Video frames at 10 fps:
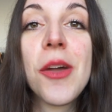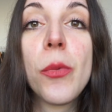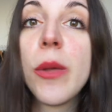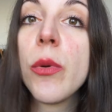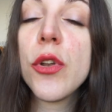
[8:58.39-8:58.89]

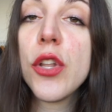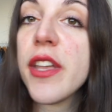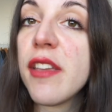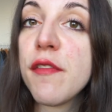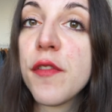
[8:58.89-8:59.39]
We were
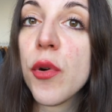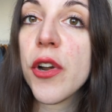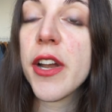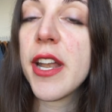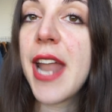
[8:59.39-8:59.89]
looking
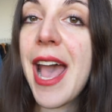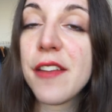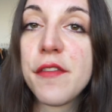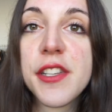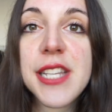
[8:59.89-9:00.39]
for an
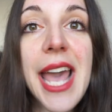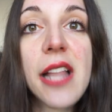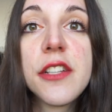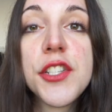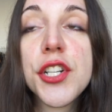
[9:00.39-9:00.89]
advent
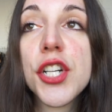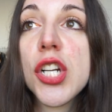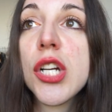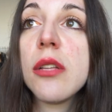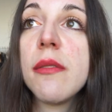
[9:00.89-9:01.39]

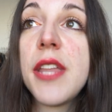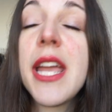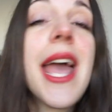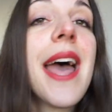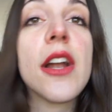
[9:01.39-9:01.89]
calendar.
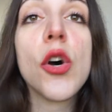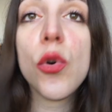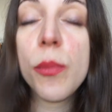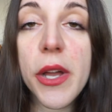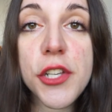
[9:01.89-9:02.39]
They had a
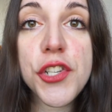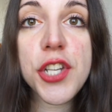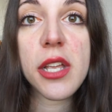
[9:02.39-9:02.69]
whole bunch.